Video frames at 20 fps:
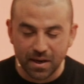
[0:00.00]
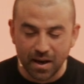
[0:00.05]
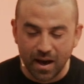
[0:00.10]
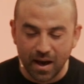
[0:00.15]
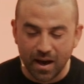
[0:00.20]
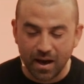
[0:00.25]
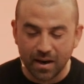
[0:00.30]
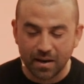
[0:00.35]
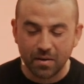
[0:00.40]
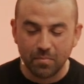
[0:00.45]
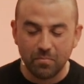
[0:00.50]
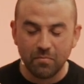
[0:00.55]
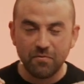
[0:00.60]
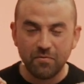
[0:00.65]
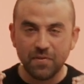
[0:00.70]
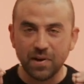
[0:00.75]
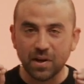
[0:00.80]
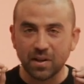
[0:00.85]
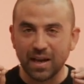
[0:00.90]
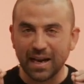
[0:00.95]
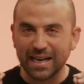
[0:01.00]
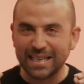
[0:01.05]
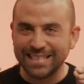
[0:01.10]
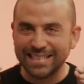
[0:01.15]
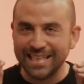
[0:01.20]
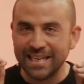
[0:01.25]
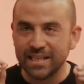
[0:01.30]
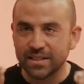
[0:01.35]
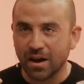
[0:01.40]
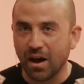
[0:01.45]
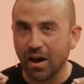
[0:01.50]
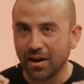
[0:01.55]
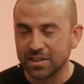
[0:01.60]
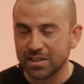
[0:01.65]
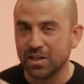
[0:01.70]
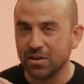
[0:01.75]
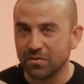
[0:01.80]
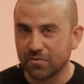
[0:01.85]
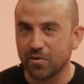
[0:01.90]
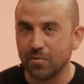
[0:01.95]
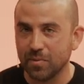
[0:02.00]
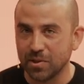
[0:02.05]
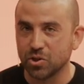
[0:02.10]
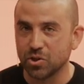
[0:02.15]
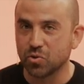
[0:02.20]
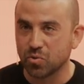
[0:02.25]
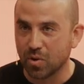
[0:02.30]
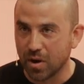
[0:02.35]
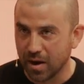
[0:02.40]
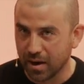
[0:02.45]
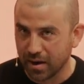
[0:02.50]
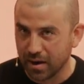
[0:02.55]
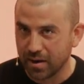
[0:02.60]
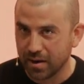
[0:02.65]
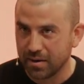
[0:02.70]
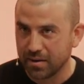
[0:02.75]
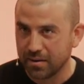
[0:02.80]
not feel like detoxing from a drug.